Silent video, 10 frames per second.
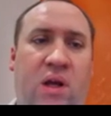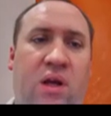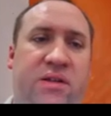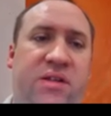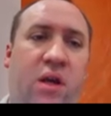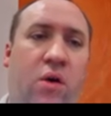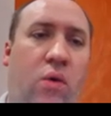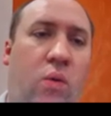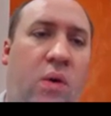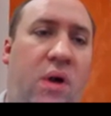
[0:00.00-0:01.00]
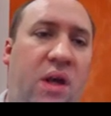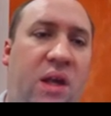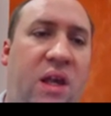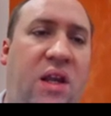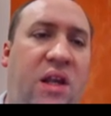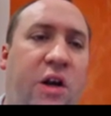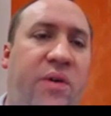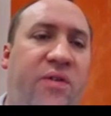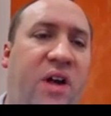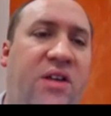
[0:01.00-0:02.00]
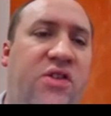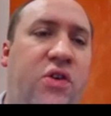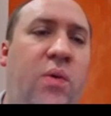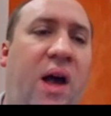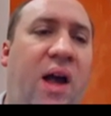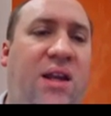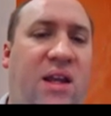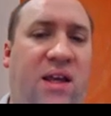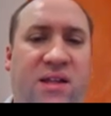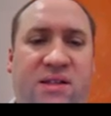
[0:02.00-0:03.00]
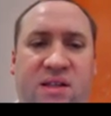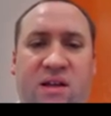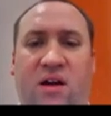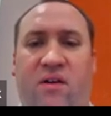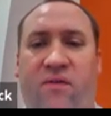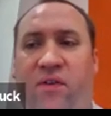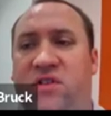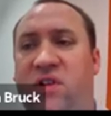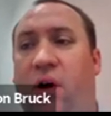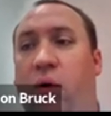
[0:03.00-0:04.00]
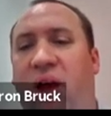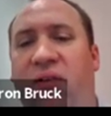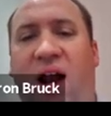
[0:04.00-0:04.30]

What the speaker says: So in here, we've got two ideas. First of all, we have an